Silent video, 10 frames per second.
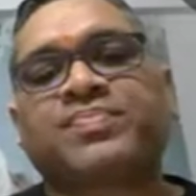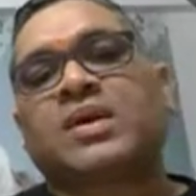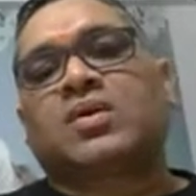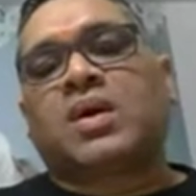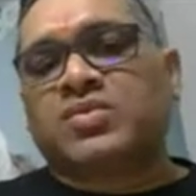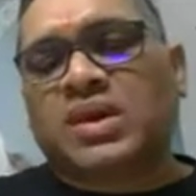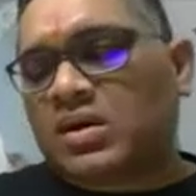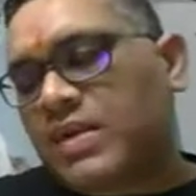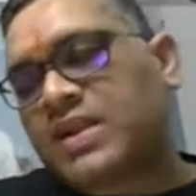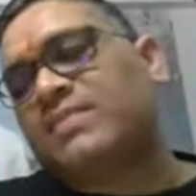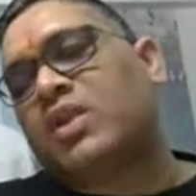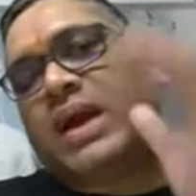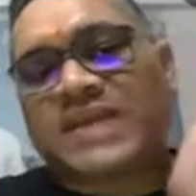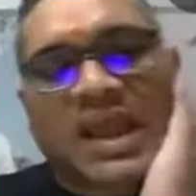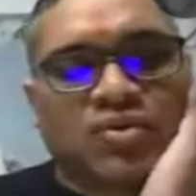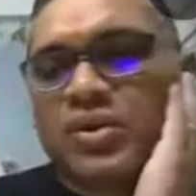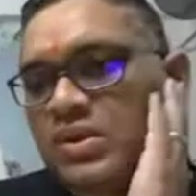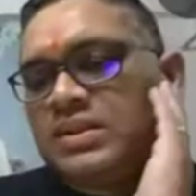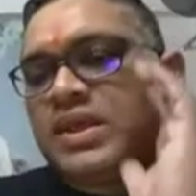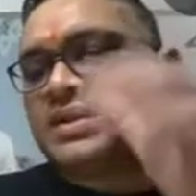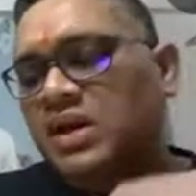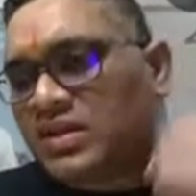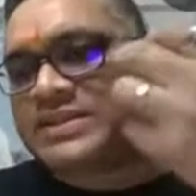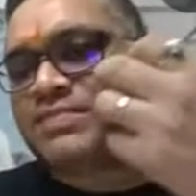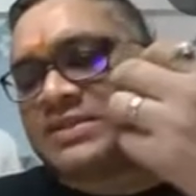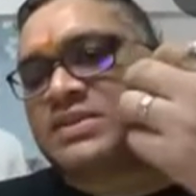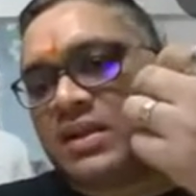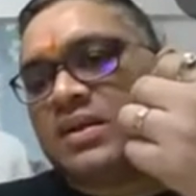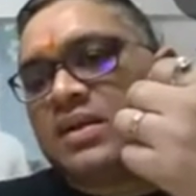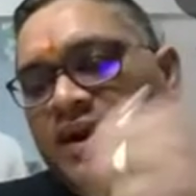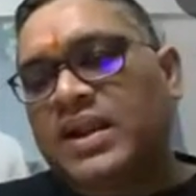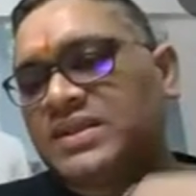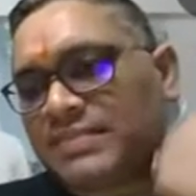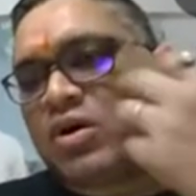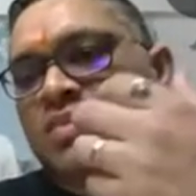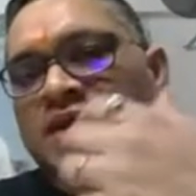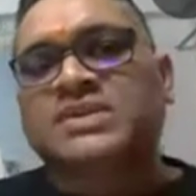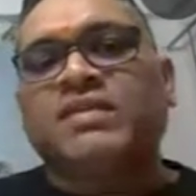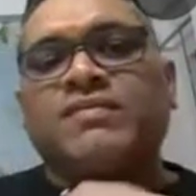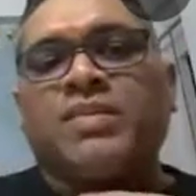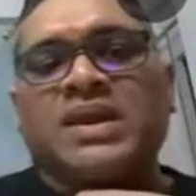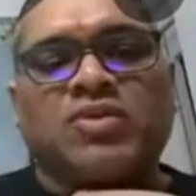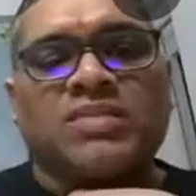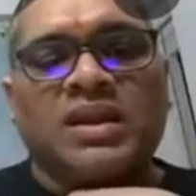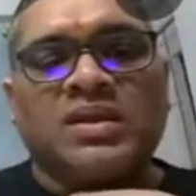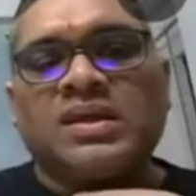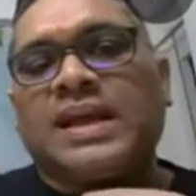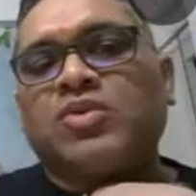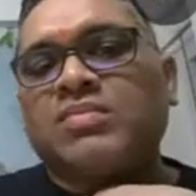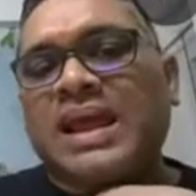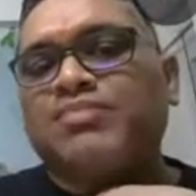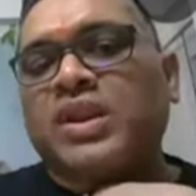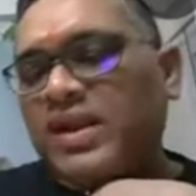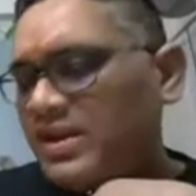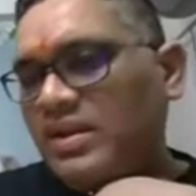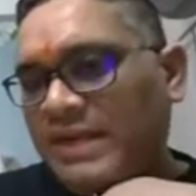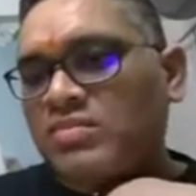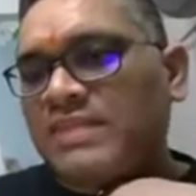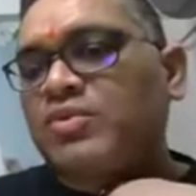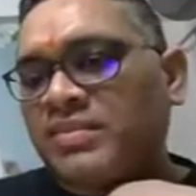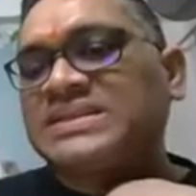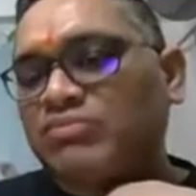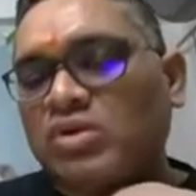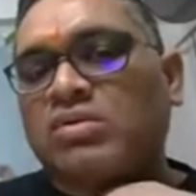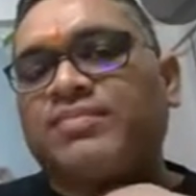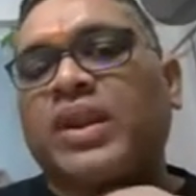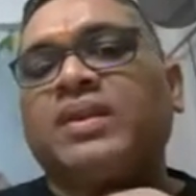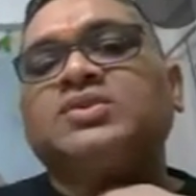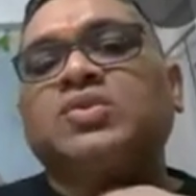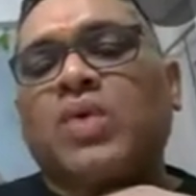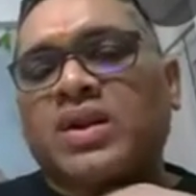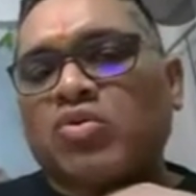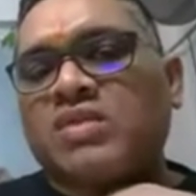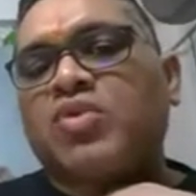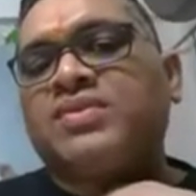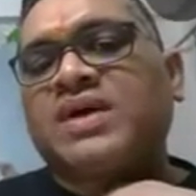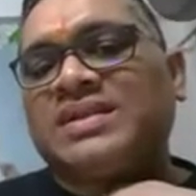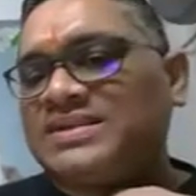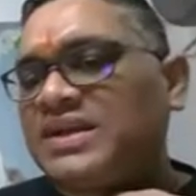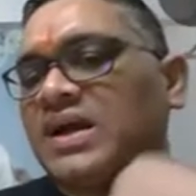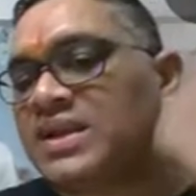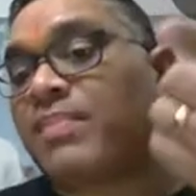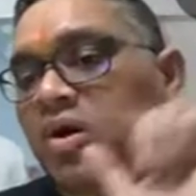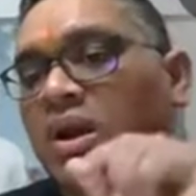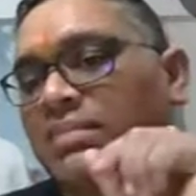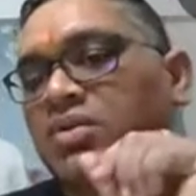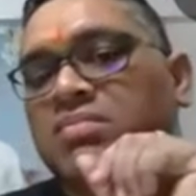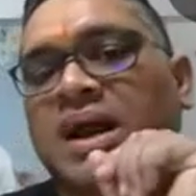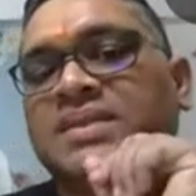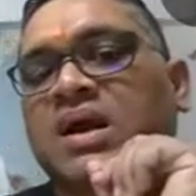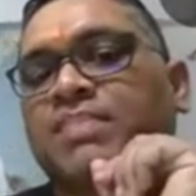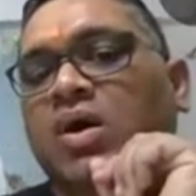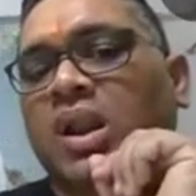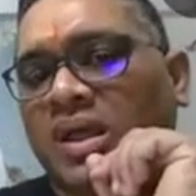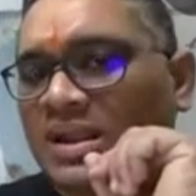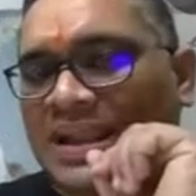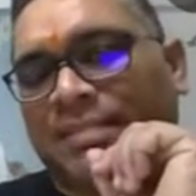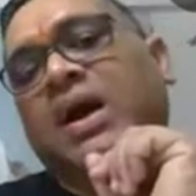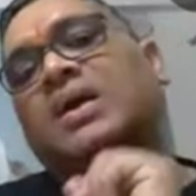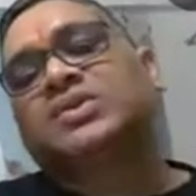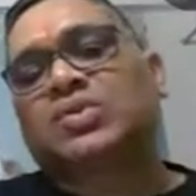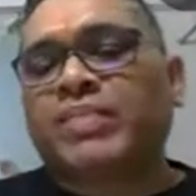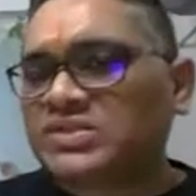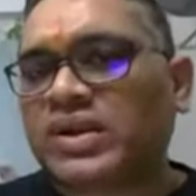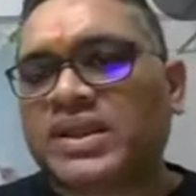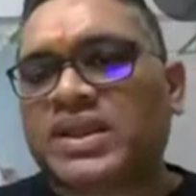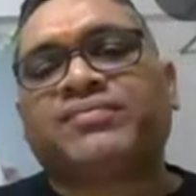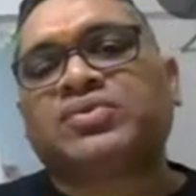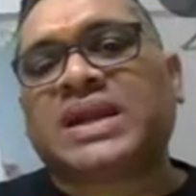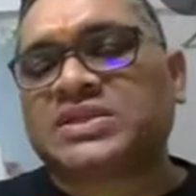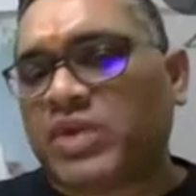Now coming to the multiple myeloma, as I have told you, there is an increased plasma cell, right? And this abnormal plasma cell will be forming abnormal M protein, right? Abnormal M protein is monoclonal protein. So what are monoclonal protein? These are the light chain, either kappa or lambda. You remember either kappa or lambda. So many students they get confused at this point.